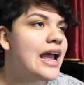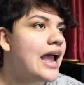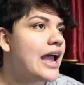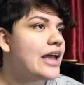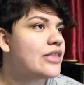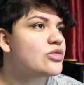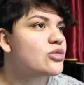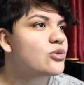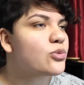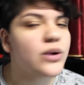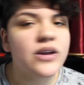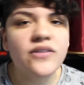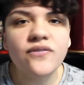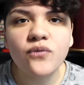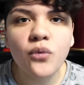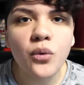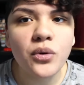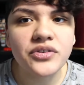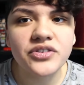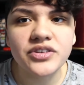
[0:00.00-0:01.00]
and
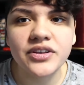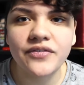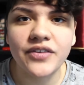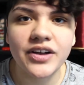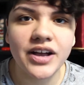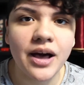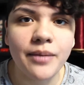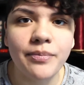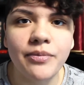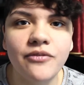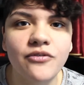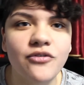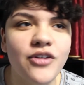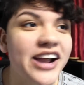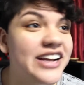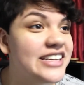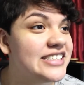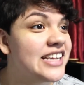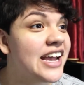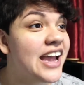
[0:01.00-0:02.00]
3/4 of a cup of
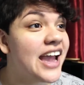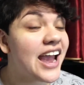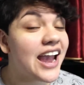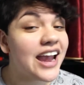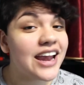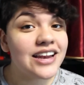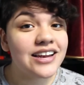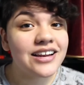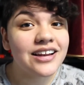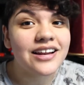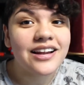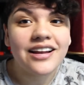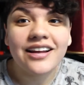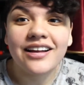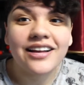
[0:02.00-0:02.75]
rice, and